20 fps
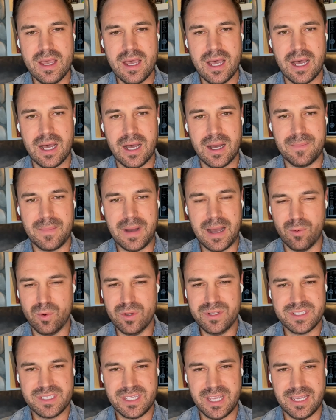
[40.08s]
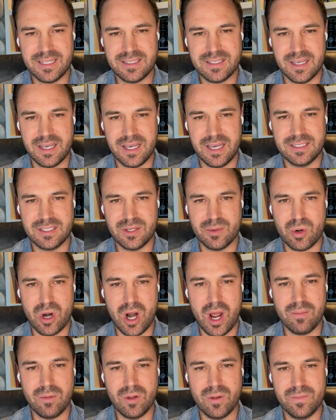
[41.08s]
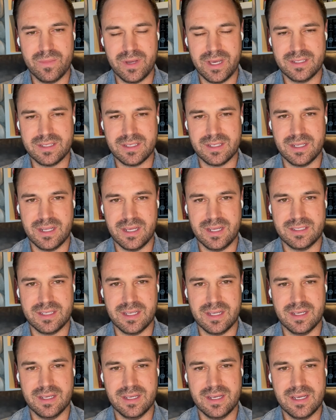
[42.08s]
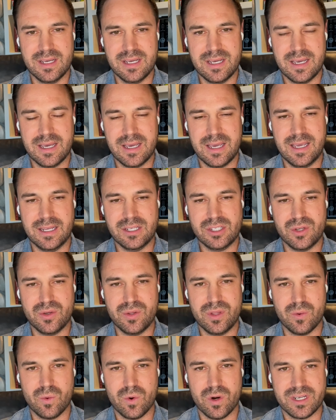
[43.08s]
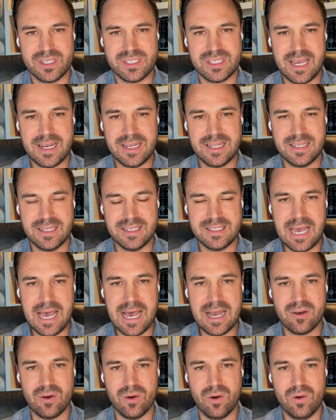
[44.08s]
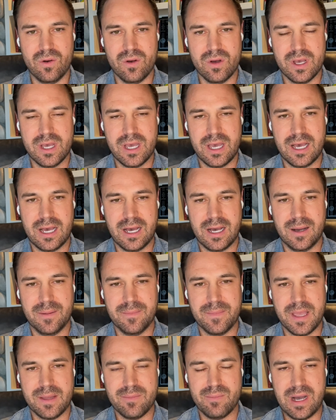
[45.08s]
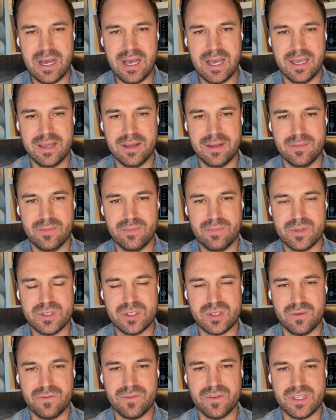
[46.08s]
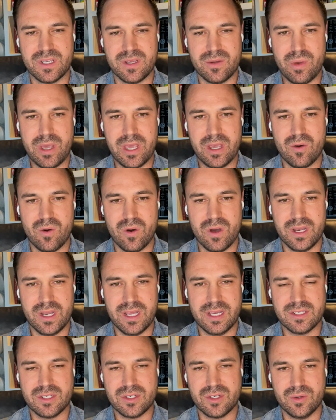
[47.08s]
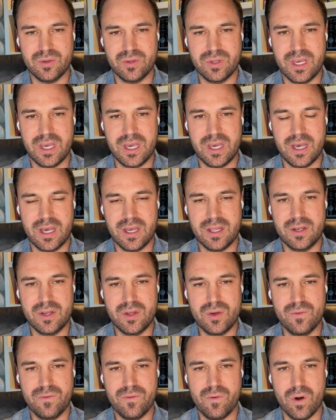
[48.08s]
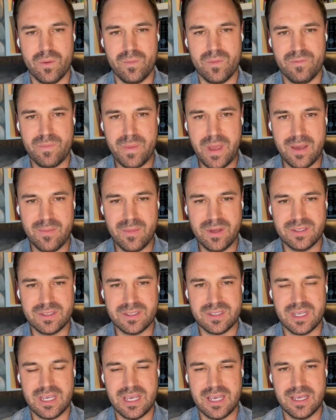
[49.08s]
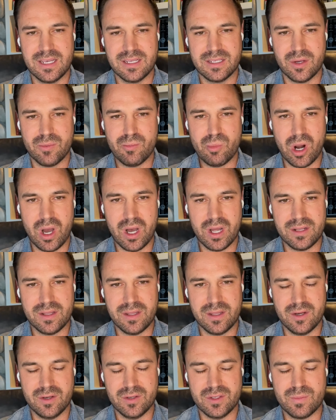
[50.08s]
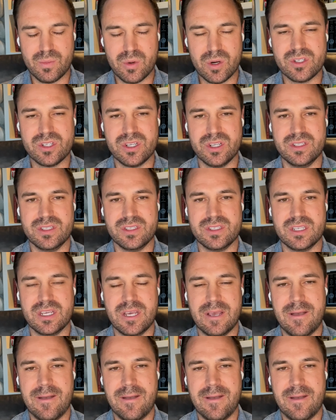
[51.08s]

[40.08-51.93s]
I wouldn't say it's a problem. It's a issue that we're excited to tackle by surfacing Bitcoin as truly a new form of payments to broaden those merchants'